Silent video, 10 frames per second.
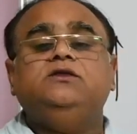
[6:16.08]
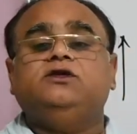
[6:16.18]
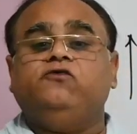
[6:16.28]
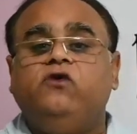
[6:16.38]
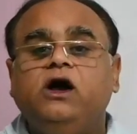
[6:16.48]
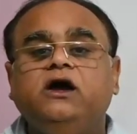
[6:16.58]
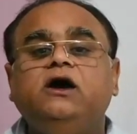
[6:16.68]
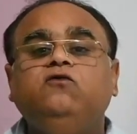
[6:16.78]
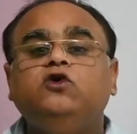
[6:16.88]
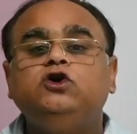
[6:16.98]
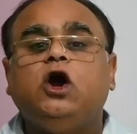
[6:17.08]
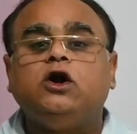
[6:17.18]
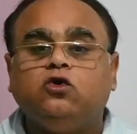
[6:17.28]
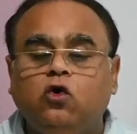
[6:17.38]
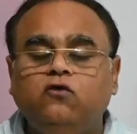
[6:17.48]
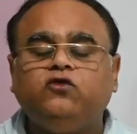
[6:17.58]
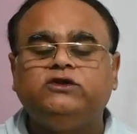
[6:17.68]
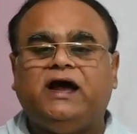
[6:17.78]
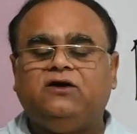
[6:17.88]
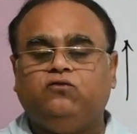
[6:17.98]
the worker will not go for
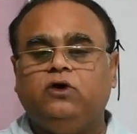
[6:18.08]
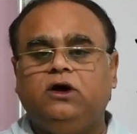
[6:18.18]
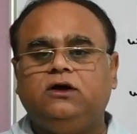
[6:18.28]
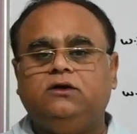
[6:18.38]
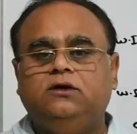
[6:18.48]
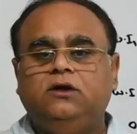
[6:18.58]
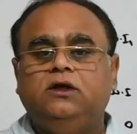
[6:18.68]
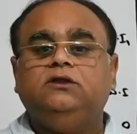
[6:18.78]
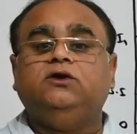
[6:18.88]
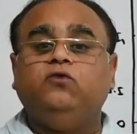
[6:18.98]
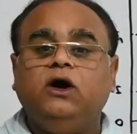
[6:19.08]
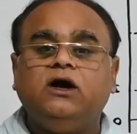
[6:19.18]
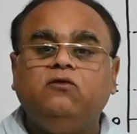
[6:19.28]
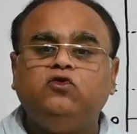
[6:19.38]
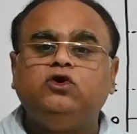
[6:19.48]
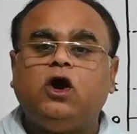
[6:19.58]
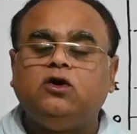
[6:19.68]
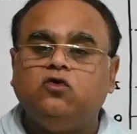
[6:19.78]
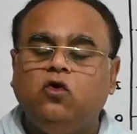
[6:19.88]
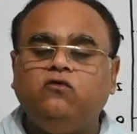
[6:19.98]
that work, the worker will
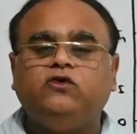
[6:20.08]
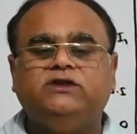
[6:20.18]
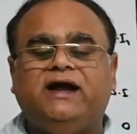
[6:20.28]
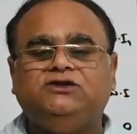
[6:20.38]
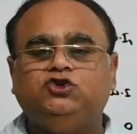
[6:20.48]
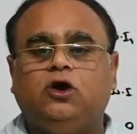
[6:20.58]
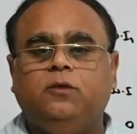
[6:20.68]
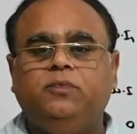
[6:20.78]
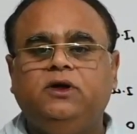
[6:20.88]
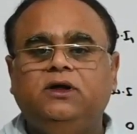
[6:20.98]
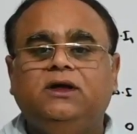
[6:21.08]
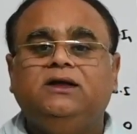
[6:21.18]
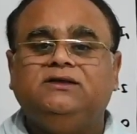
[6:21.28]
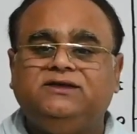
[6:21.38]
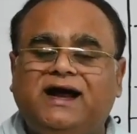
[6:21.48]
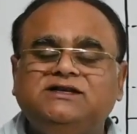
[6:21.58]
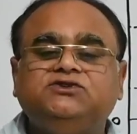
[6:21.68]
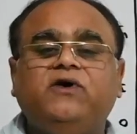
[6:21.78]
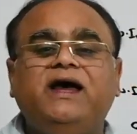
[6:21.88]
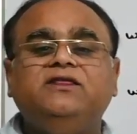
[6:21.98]
not go for that job.
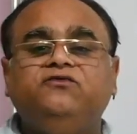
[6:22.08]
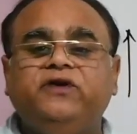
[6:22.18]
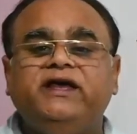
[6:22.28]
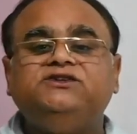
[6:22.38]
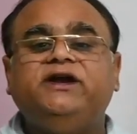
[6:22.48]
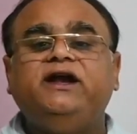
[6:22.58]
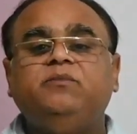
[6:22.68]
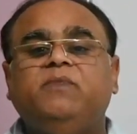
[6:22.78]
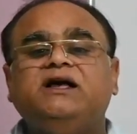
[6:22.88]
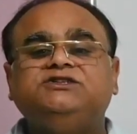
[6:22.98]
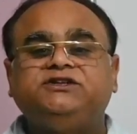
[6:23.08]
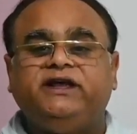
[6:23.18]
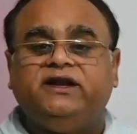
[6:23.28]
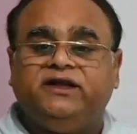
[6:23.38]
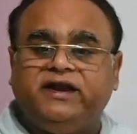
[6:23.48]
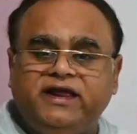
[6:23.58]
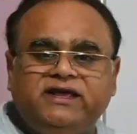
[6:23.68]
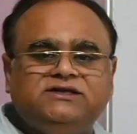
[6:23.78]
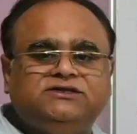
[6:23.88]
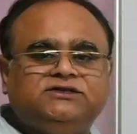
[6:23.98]
That's why the wage rate must
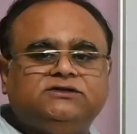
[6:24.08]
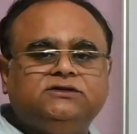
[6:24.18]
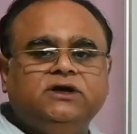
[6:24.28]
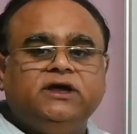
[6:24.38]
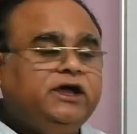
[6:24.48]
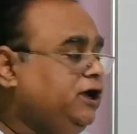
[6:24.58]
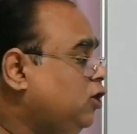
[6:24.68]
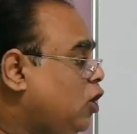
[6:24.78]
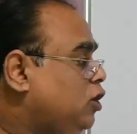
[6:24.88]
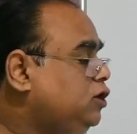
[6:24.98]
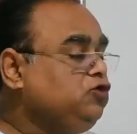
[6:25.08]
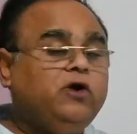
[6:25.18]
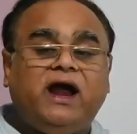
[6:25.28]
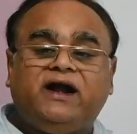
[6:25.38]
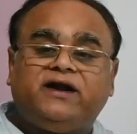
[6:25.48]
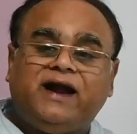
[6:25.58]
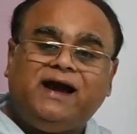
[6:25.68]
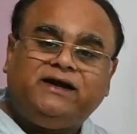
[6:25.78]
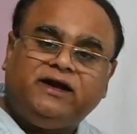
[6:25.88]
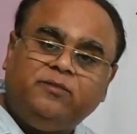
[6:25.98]
increase in order to
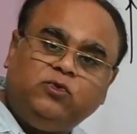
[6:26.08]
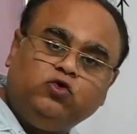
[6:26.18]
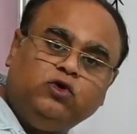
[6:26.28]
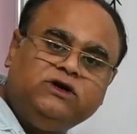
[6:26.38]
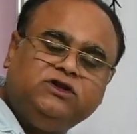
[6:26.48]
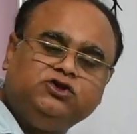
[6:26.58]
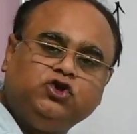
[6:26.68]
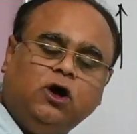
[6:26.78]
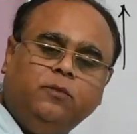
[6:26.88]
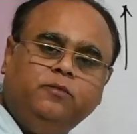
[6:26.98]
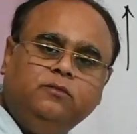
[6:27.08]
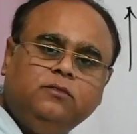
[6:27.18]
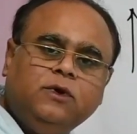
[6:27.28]
attract him toward the job.